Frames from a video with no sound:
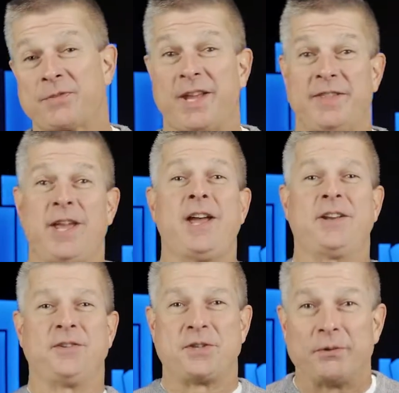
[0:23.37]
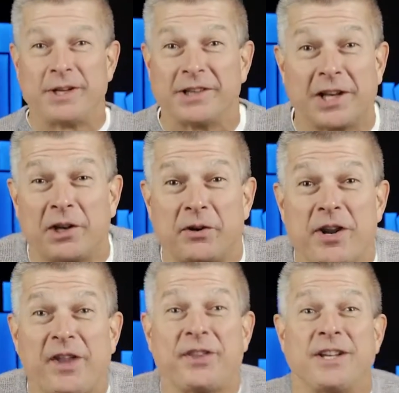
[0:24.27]
and then doing little or
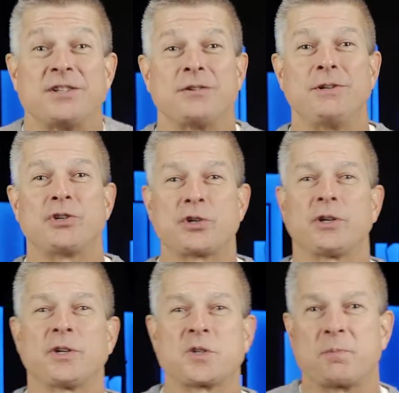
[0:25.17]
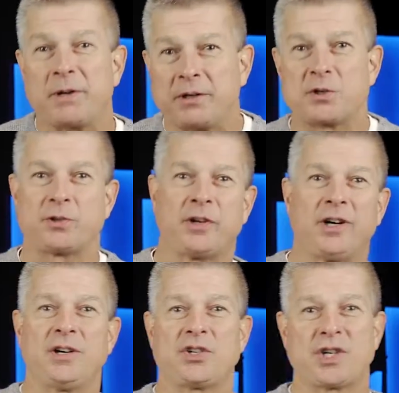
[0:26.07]
nothing to ensure a spiritual
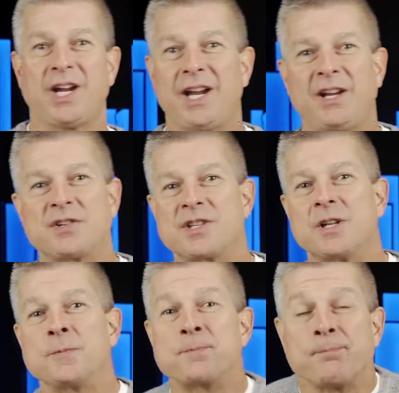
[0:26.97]
heart change that